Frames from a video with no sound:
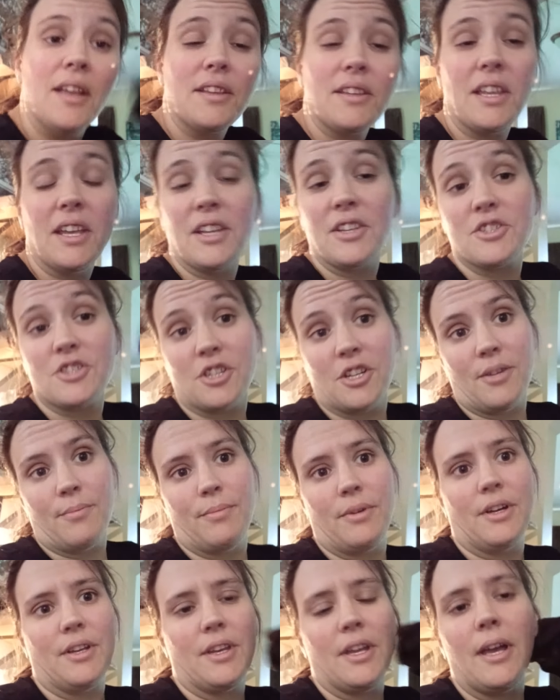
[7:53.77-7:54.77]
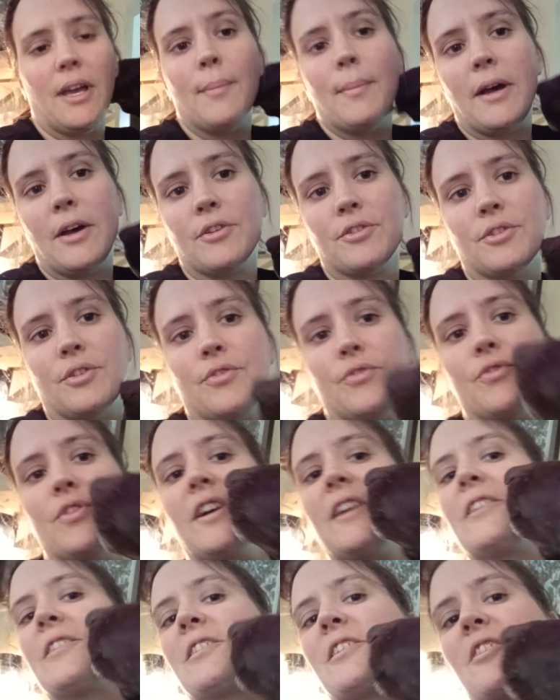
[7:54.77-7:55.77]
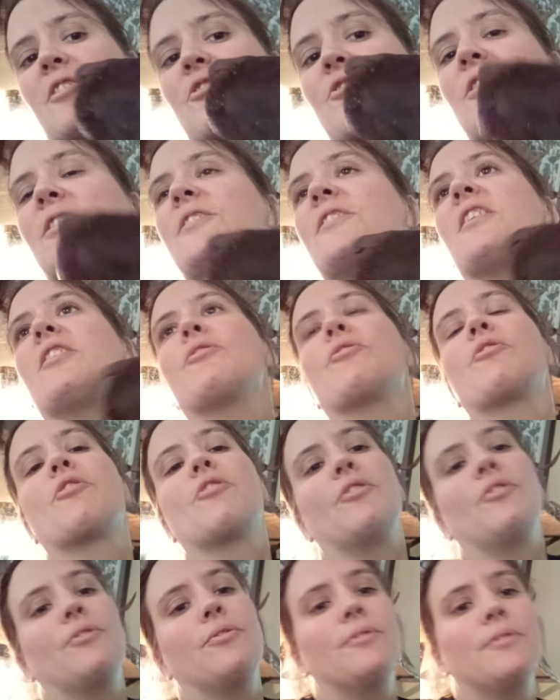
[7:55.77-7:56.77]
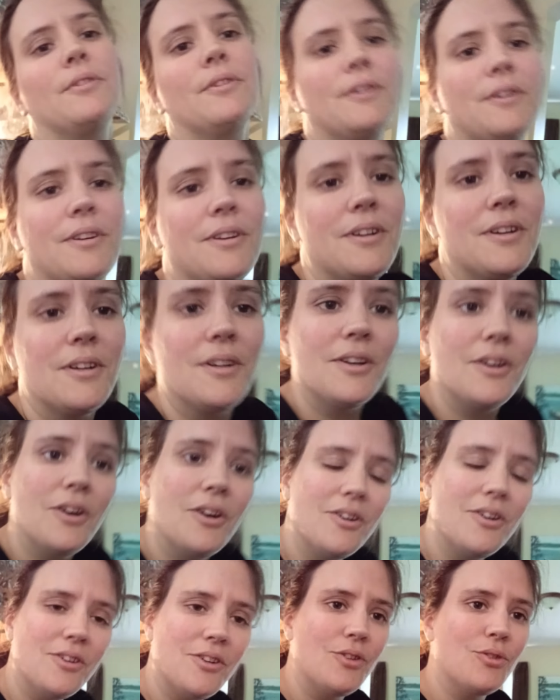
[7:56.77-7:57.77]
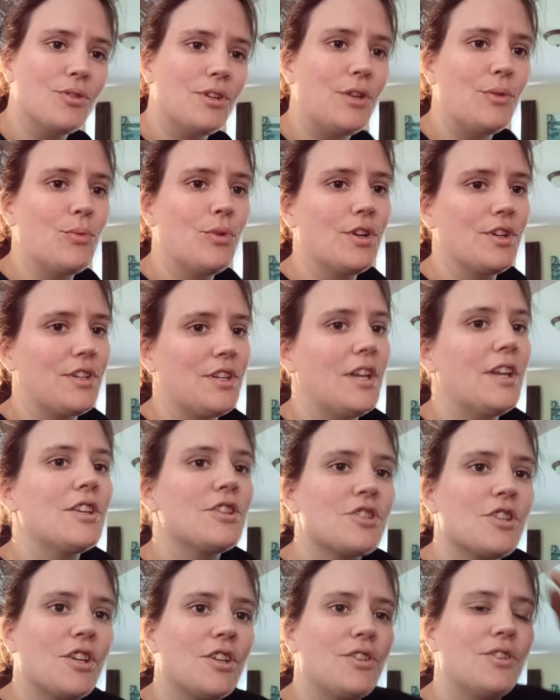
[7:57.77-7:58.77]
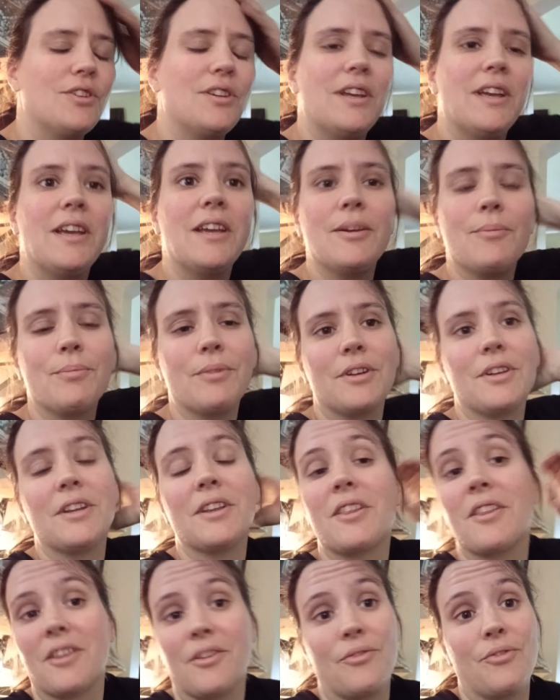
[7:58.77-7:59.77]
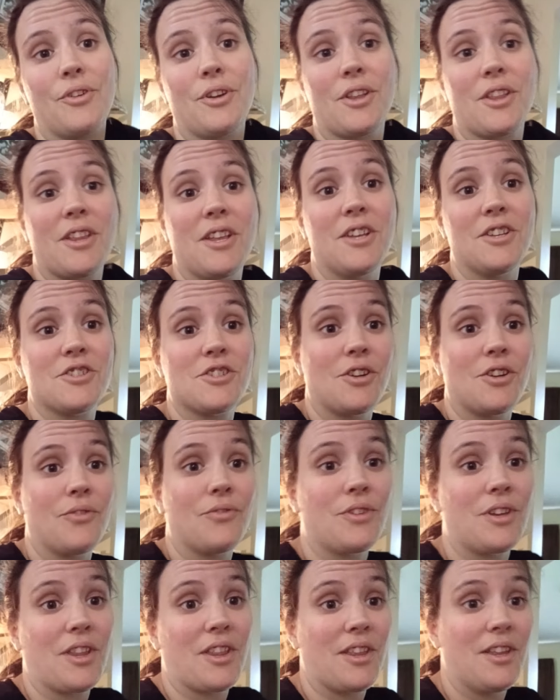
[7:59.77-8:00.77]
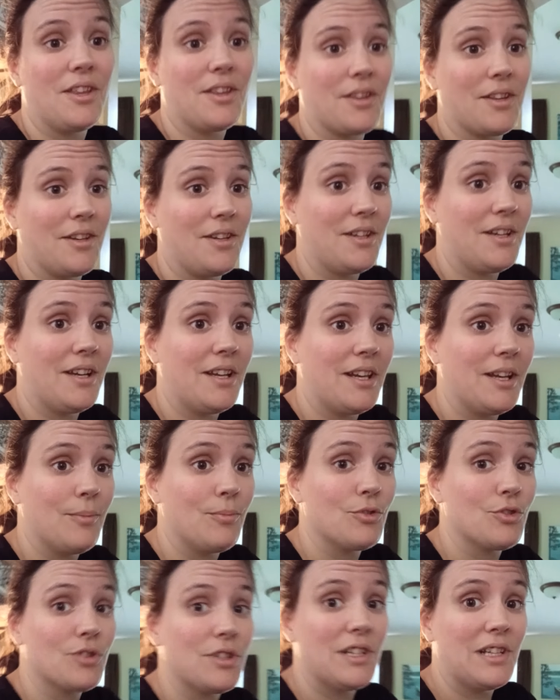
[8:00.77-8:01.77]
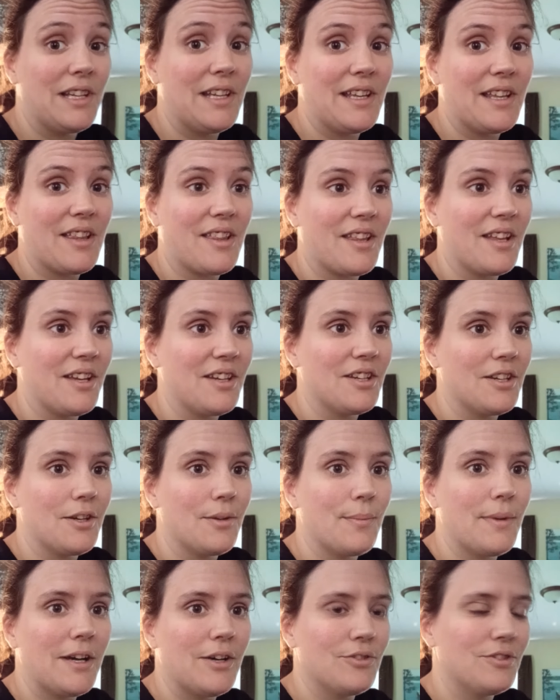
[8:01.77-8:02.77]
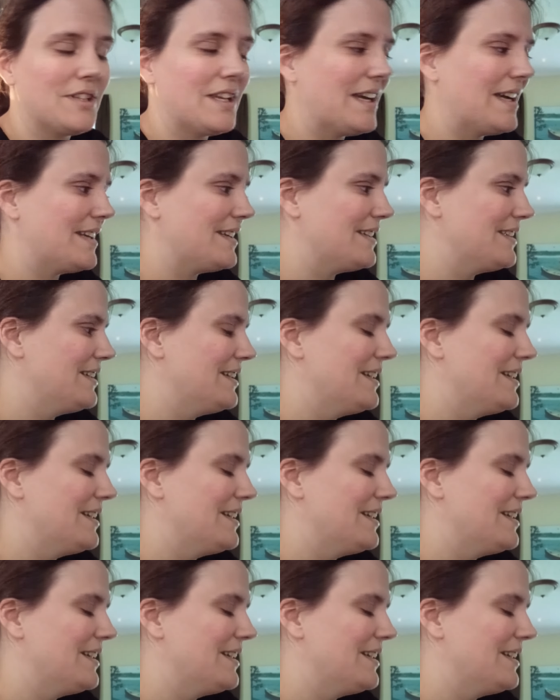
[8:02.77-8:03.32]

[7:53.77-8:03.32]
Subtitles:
tincture, but I'm out of violets right now, so only one tincture today, but it's the first tincture the season, and I'm really excited about that.